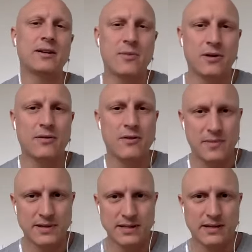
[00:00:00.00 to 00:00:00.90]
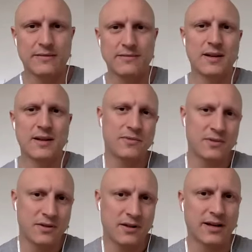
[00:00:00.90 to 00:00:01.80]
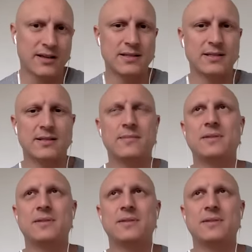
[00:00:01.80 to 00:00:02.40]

quote unquote, myself. So I moved to the US.